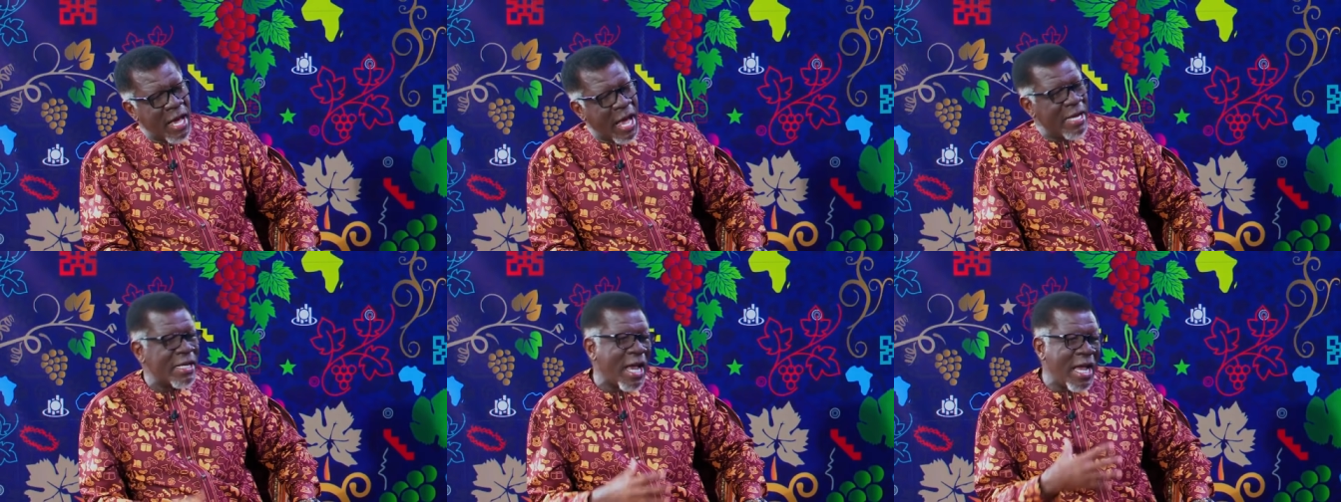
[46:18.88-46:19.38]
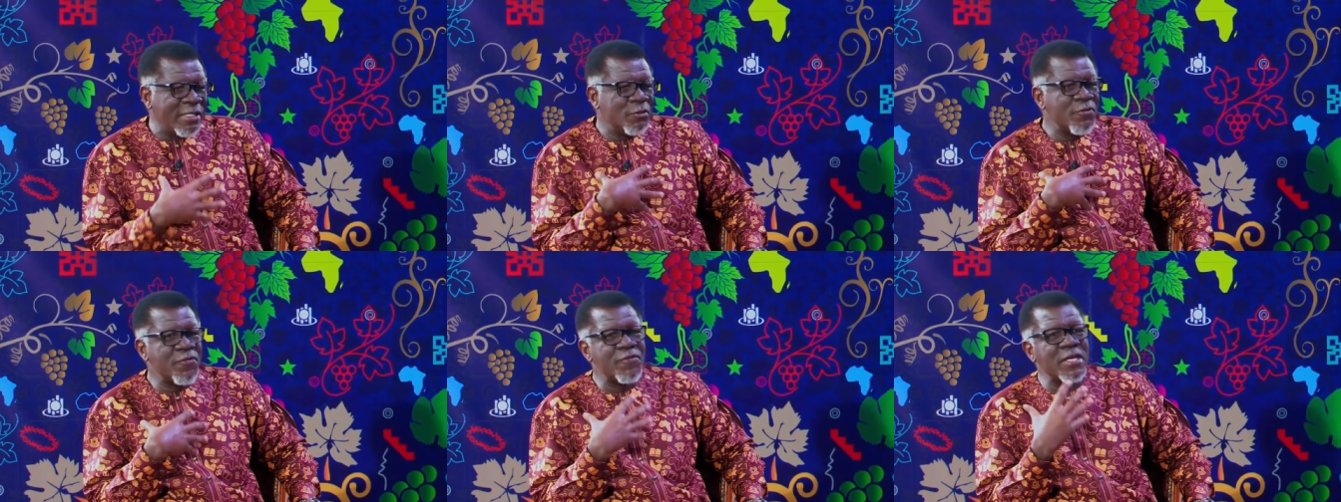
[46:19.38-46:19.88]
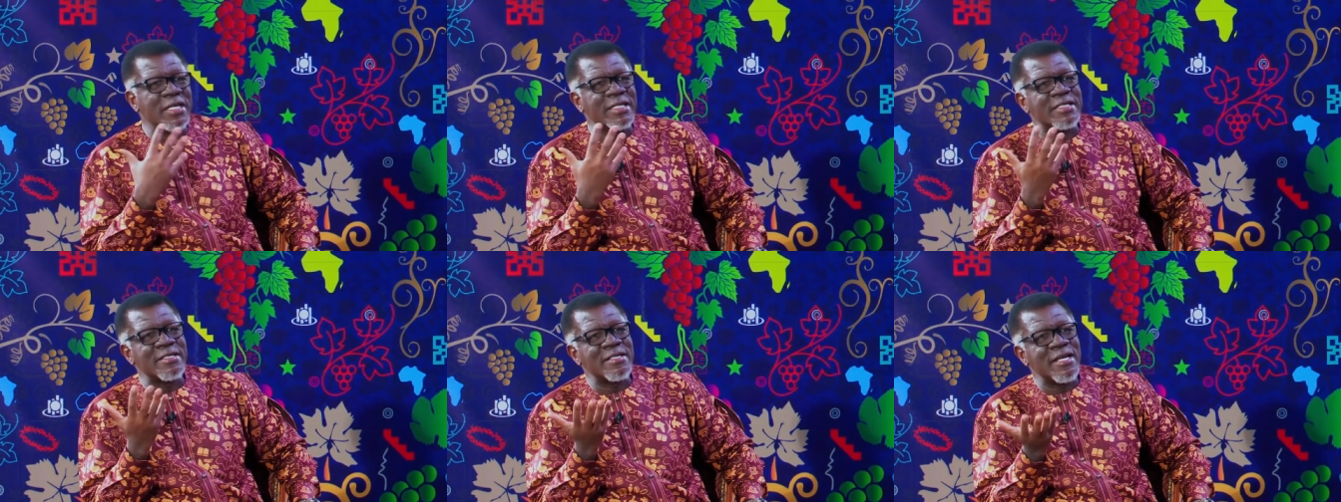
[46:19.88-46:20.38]
I don't think
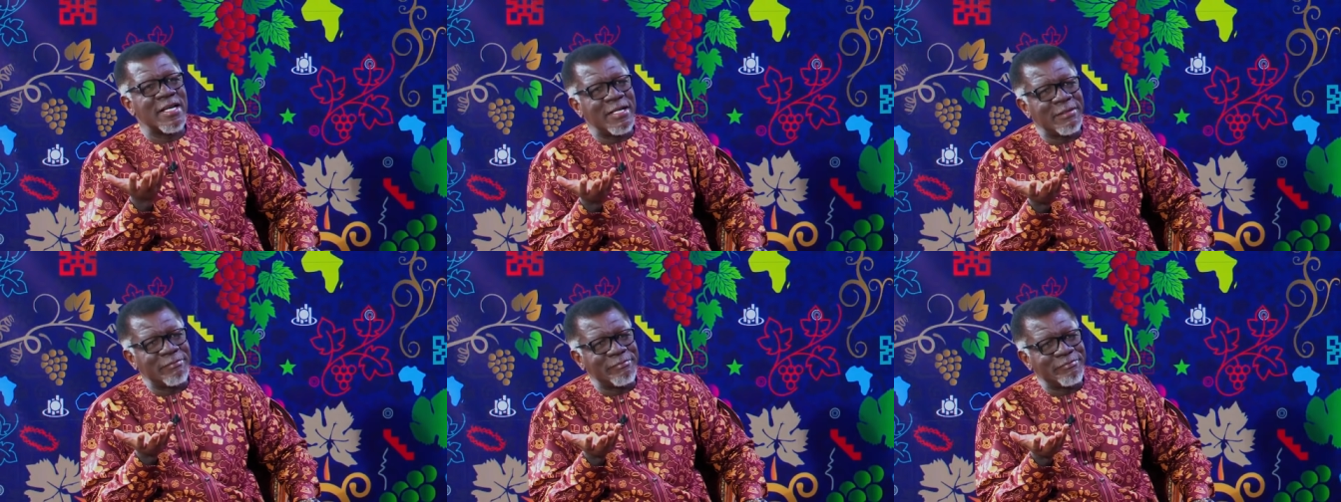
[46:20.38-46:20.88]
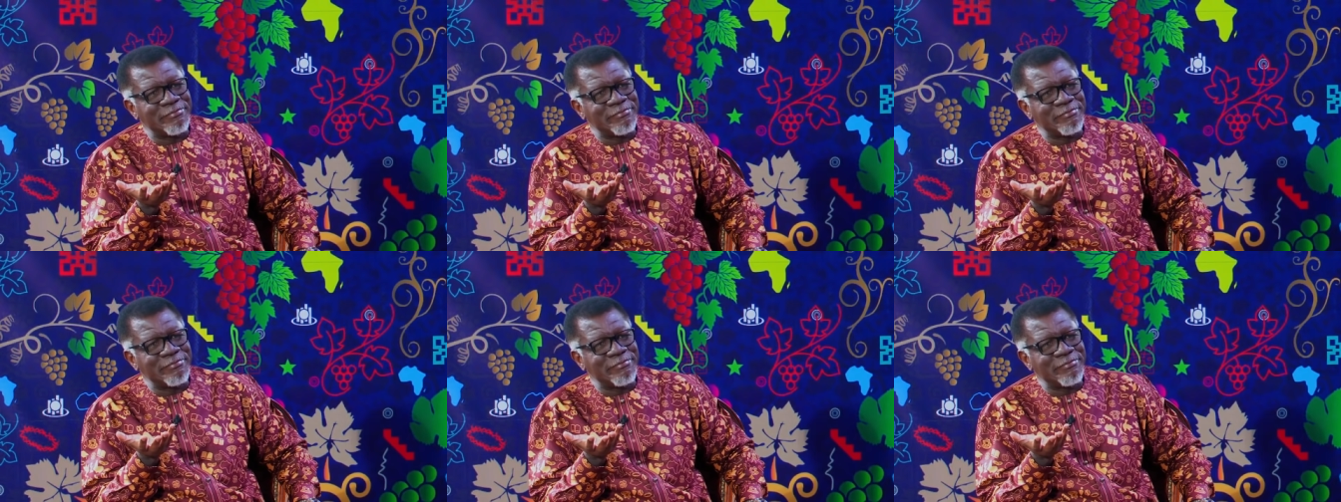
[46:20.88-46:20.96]
it's a